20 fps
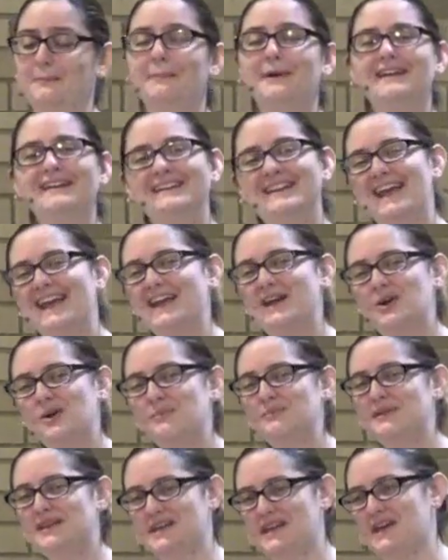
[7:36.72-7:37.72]
But
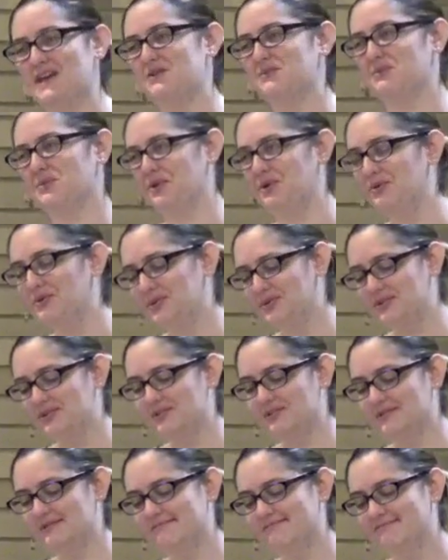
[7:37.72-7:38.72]
Naomi and Ruth
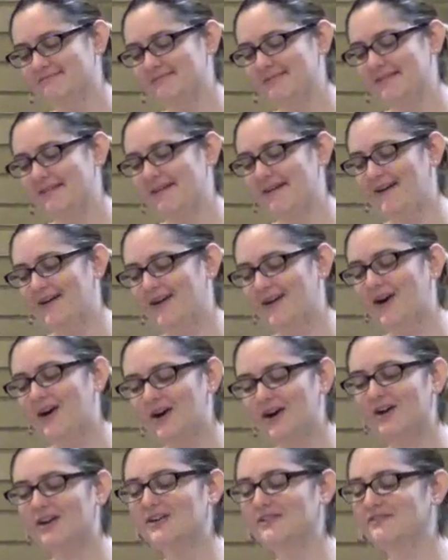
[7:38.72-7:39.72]

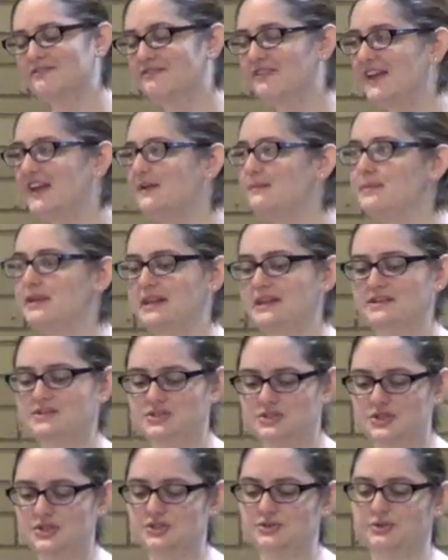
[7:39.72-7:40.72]
are family
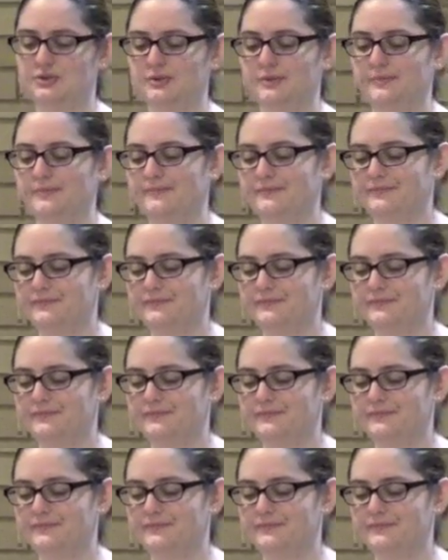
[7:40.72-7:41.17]
too.